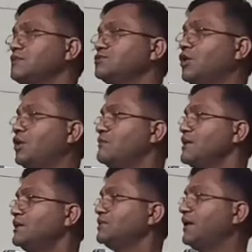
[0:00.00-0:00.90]
So
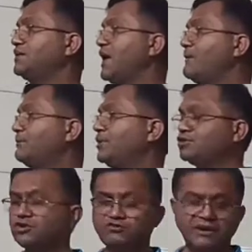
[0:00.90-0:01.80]
that
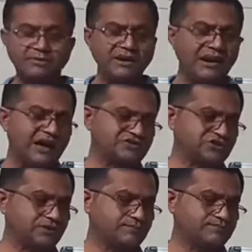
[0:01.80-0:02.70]
amplitude will be
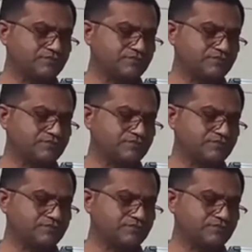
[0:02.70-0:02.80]
larger.